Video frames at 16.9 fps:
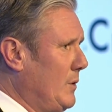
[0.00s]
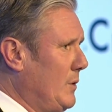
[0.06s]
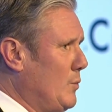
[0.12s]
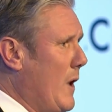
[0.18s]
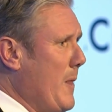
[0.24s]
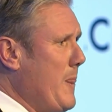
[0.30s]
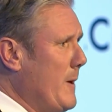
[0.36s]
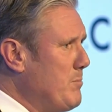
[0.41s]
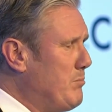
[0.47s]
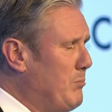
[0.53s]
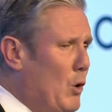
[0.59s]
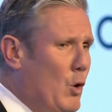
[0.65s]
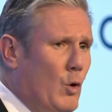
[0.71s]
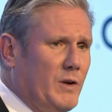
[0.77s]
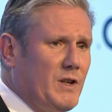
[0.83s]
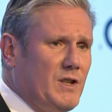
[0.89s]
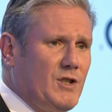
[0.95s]
one that
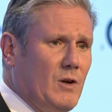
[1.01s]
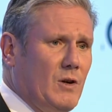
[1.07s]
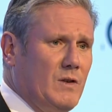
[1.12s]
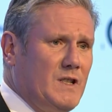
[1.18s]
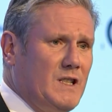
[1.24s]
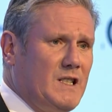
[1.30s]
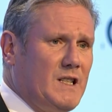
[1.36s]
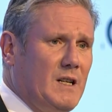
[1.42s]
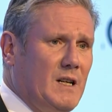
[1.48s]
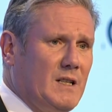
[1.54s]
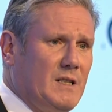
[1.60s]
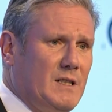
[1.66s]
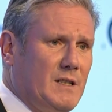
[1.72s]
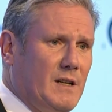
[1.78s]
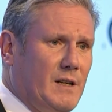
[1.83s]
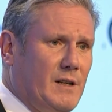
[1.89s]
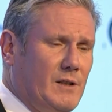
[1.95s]
borders on
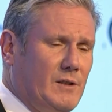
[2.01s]
disaster.